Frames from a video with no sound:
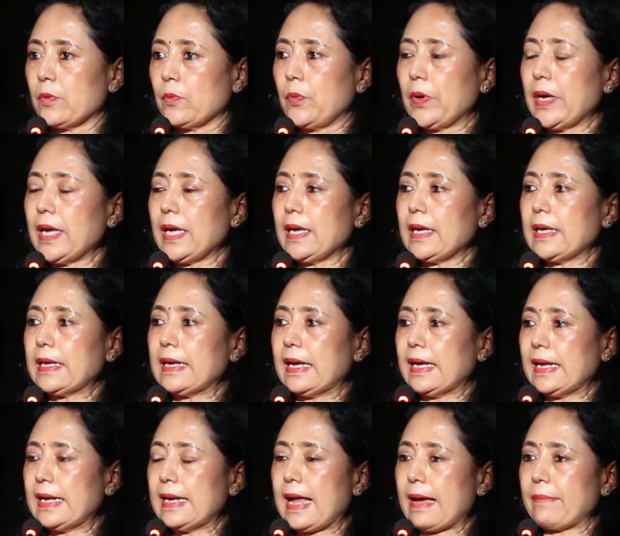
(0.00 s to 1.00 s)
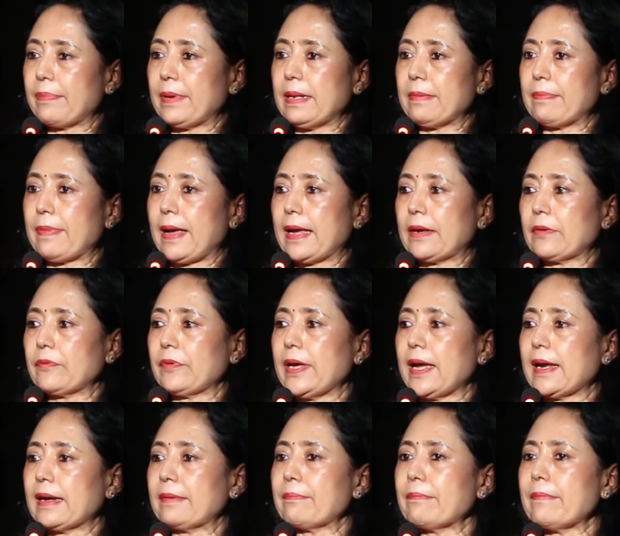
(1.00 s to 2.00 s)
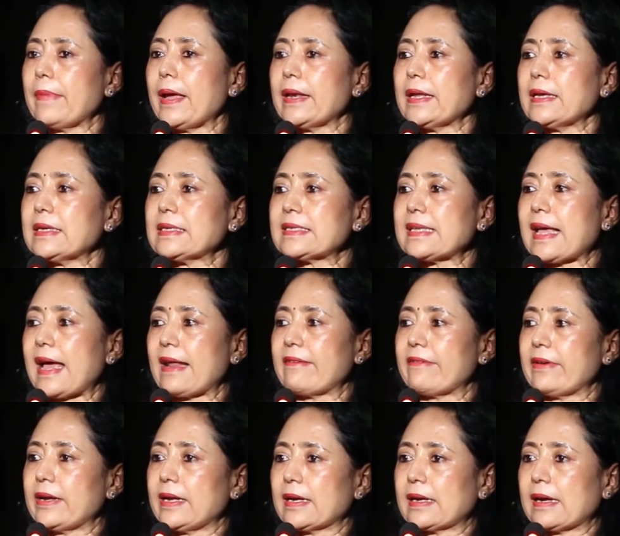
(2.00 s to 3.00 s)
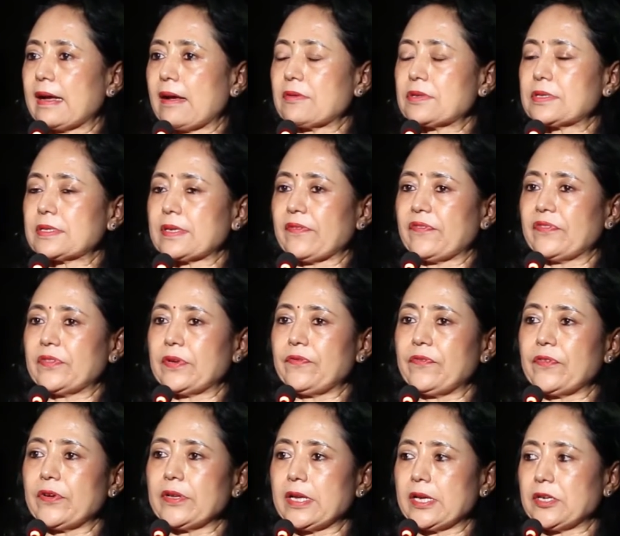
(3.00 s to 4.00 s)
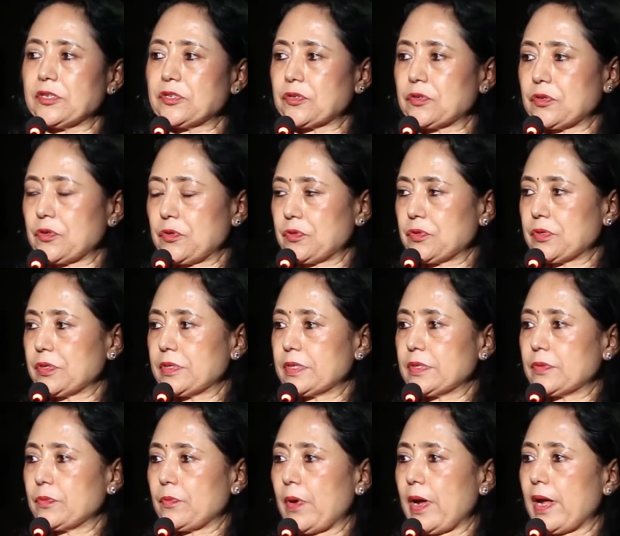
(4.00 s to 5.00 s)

we in Nabil Bank, we have many salary accounts of different institutions